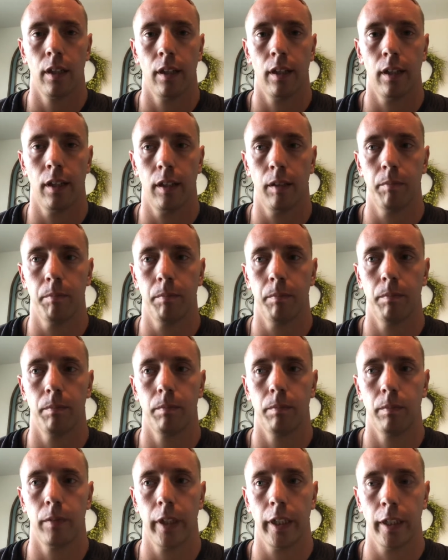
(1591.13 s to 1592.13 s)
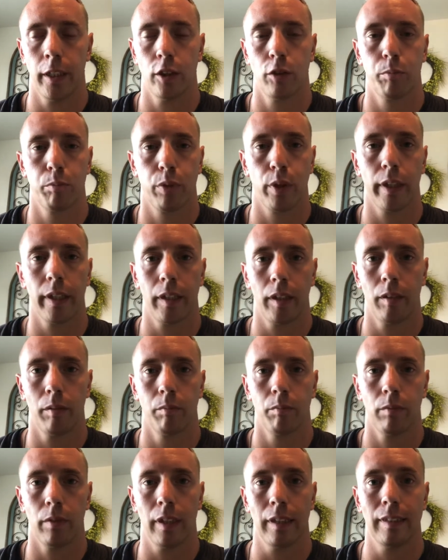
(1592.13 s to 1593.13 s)
And it's pretty
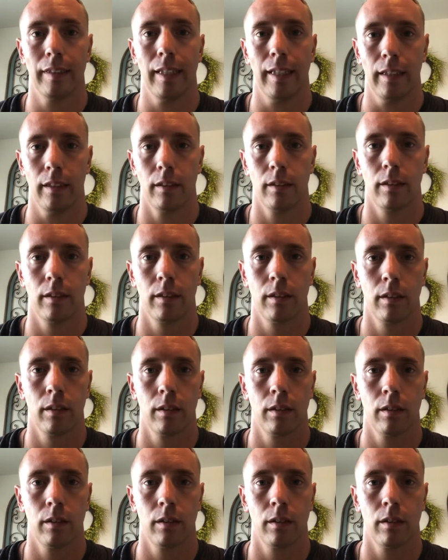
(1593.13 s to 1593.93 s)
intense.